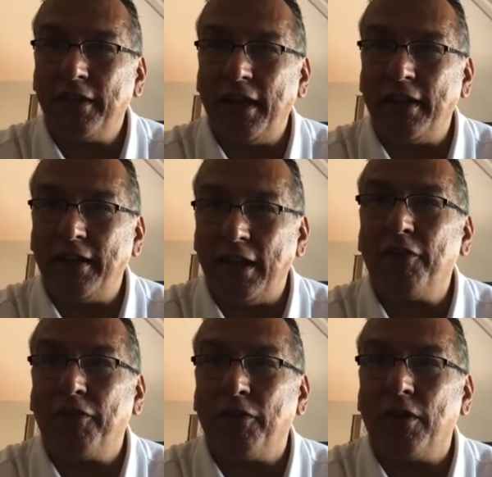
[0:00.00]
and
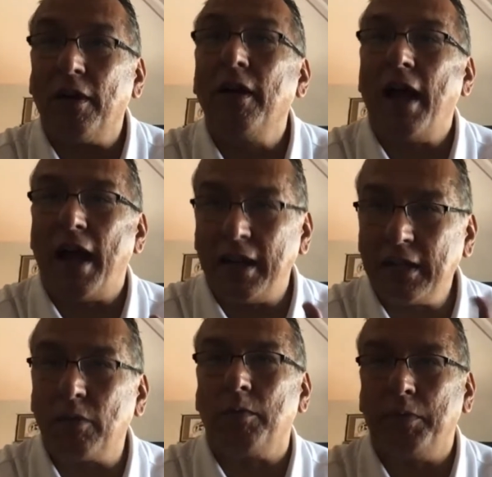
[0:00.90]
therefore I
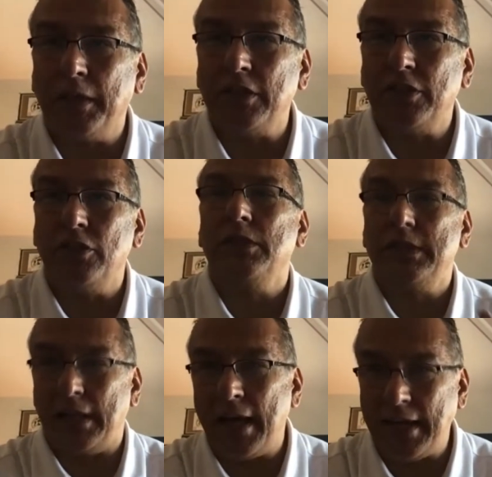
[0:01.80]
can replace you
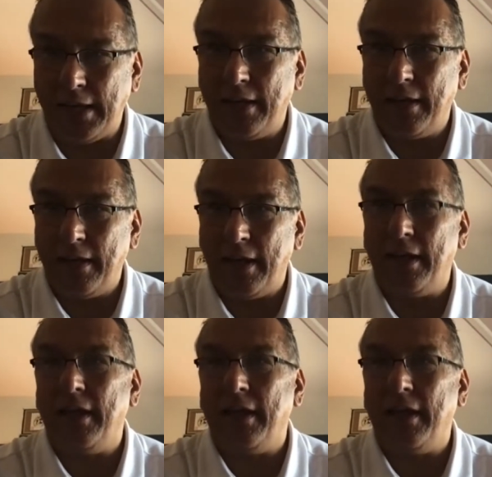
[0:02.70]
tonight. And